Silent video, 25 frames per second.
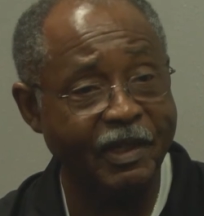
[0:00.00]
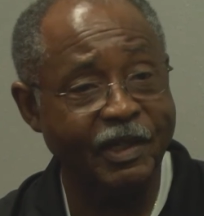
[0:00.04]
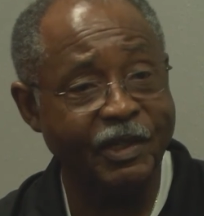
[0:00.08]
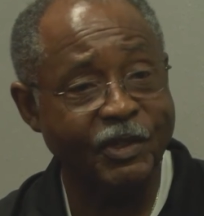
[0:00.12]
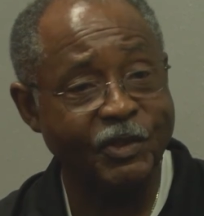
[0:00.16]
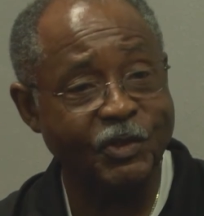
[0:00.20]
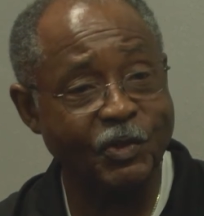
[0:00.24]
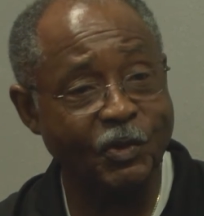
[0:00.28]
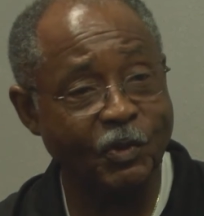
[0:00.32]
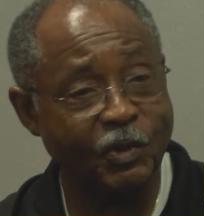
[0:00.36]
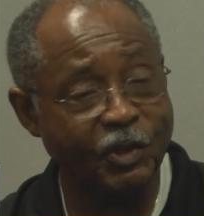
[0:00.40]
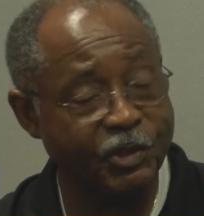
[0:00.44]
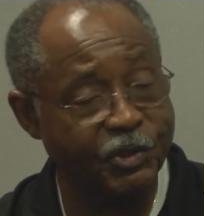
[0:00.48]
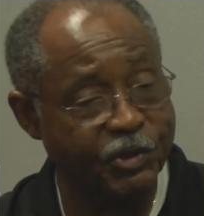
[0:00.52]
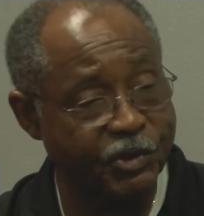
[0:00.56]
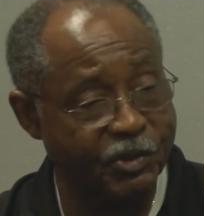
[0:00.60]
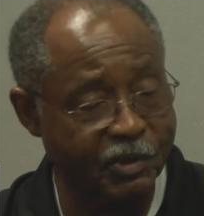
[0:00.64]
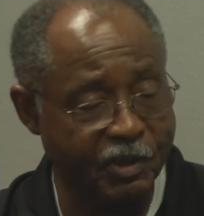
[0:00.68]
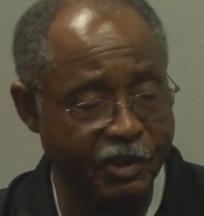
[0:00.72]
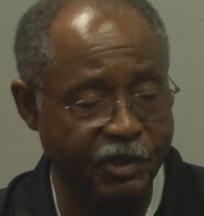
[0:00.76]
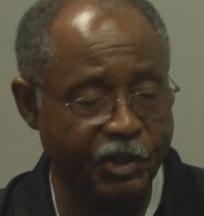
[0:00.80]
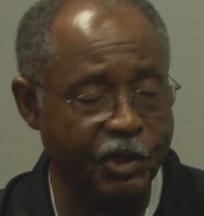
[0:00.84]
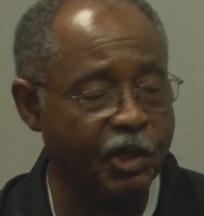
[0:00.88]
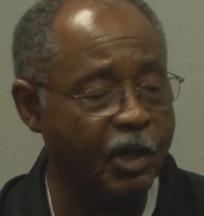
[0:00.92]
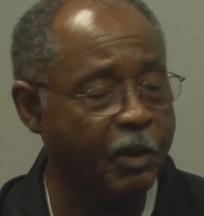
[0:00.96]
so that
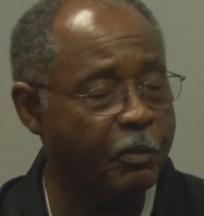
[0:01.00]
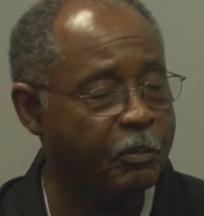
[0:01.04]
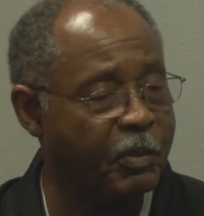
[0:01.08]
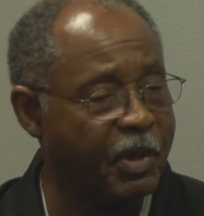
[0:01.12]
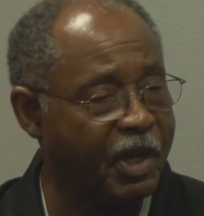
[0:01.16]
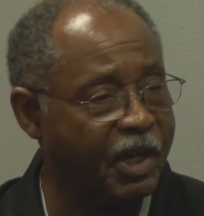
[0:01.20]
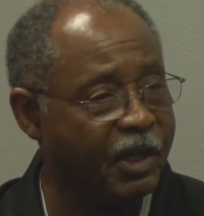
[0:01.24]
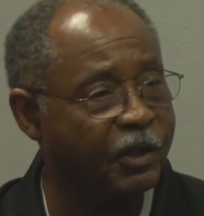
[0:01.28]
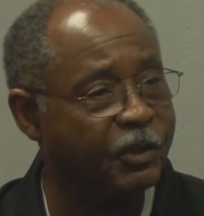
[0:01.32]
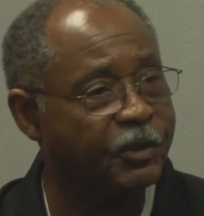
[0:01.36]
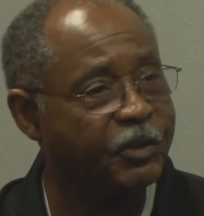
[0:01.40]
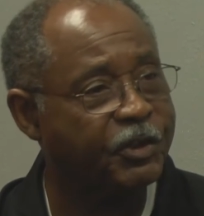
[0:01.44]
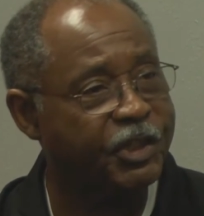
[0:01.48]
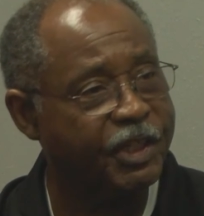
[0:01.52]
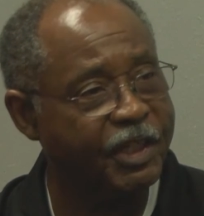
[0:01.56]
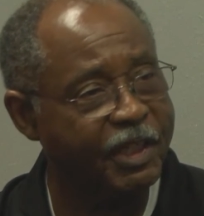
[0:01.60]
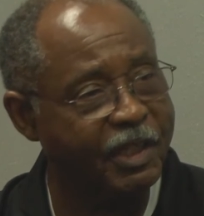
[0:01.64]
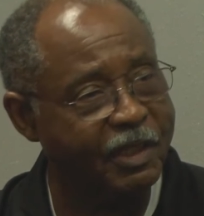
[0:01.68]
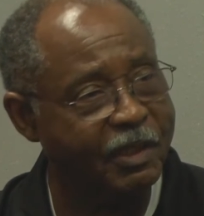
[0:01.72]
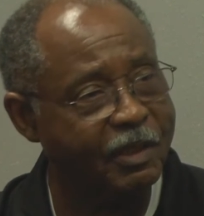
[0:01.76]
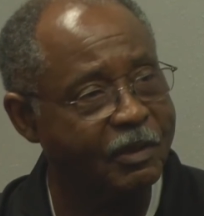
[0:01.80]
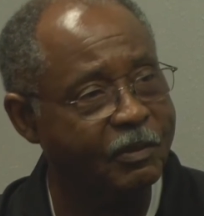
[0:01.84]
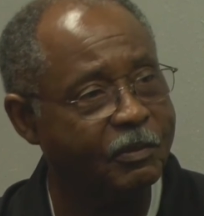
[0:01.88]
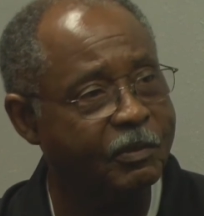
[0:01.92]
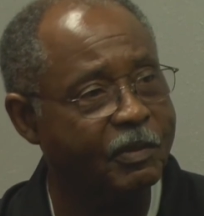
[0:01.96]
you're a better
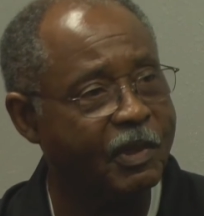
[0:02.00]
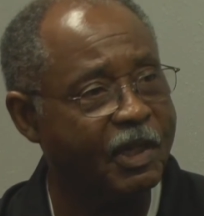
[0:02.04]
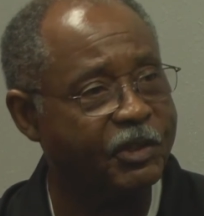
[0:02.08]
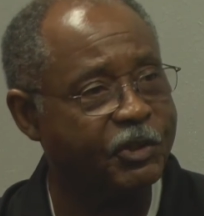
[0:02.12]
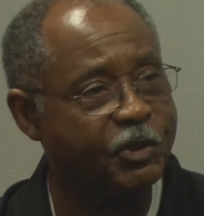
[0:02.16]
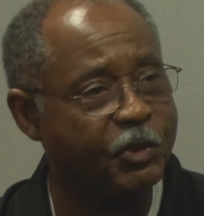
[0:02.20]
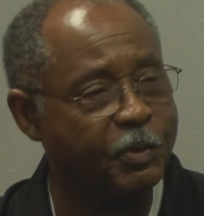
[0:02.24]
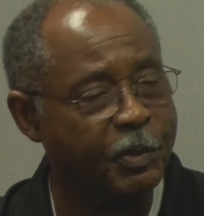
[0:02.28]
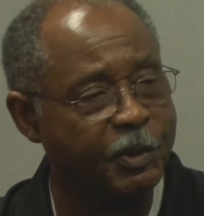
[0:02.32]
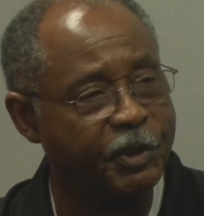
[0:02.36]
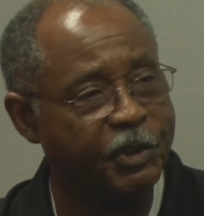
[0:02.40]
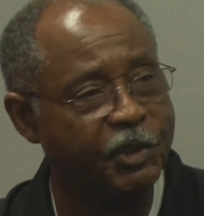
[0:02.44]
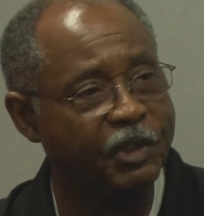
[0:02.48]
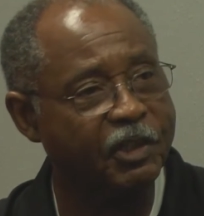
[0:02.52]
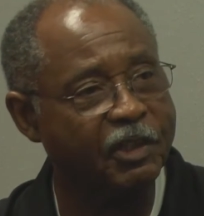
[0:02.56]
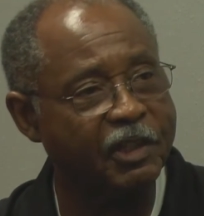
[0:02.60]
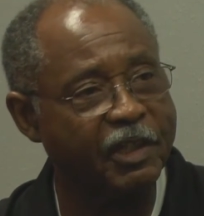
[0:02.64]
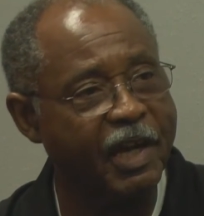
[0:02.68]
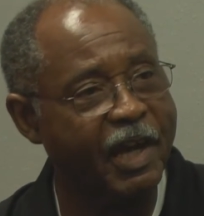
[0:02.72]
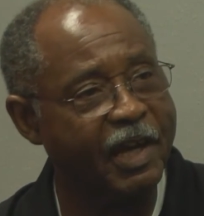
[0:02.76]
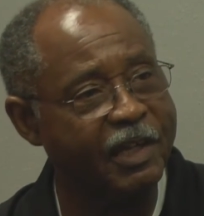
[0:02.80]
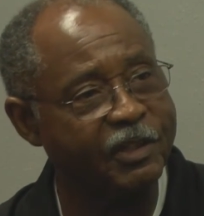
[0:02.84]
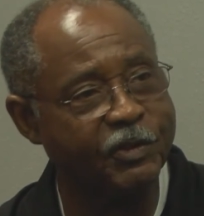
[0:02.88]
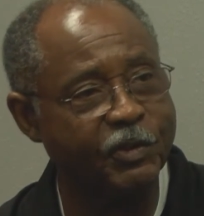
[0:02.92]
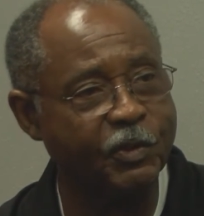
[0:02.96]
team at your particular
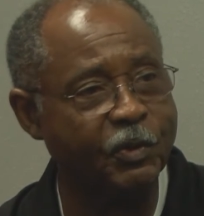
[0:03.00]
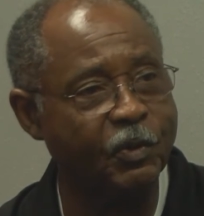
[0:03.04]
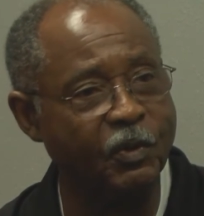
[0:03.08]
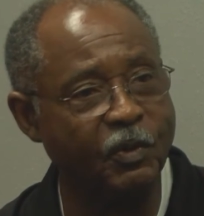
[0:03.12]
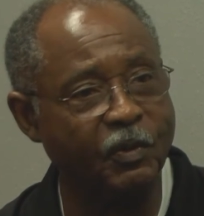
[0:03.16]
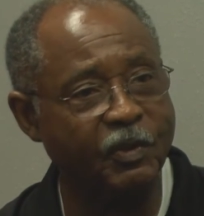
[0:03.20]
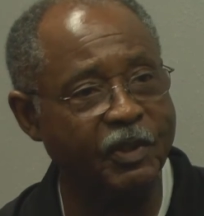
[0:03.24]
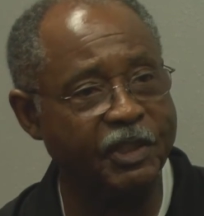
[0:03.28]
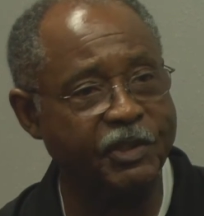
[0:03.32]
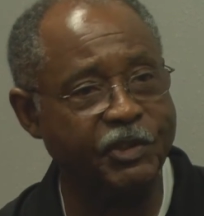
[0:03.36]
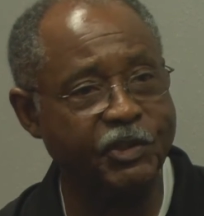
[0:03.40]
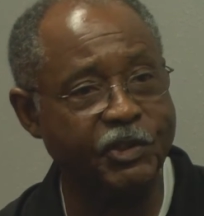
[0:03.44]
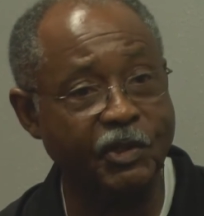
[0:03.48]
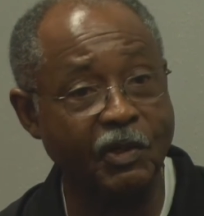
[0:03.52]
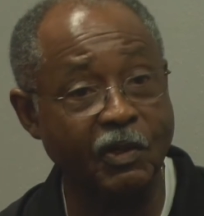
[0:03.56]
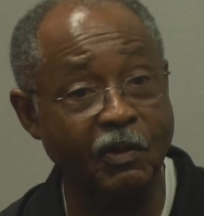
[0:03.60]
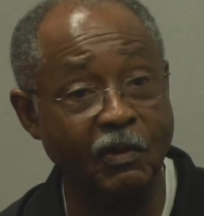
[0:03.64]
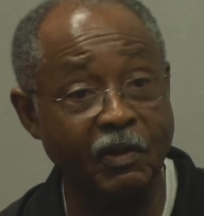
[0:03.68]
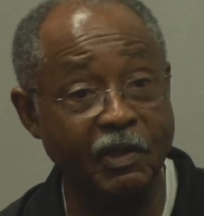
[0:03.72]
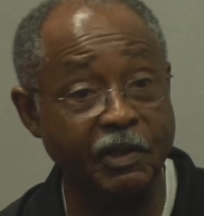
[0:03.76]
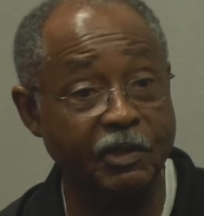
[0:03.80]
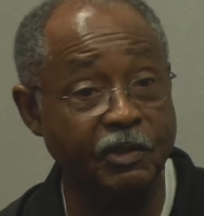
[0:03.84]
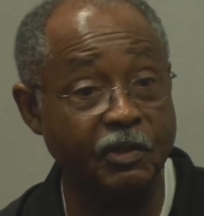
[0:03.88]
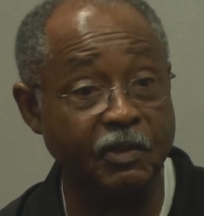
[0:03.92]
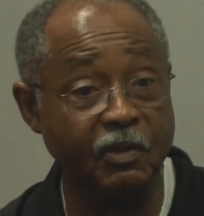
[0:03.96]
high school that you're
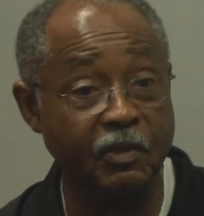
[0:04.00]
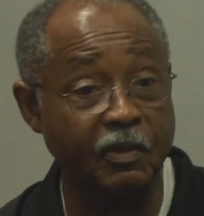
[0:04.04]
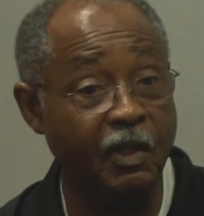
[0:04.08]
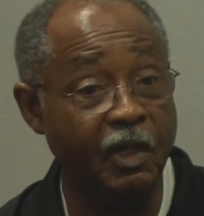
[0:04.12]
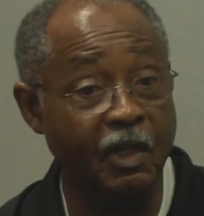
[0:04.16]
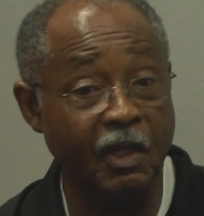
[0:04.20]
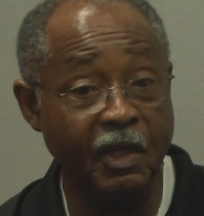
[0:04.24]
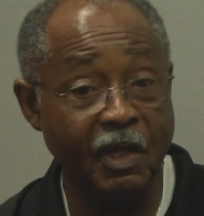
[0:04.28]
going to.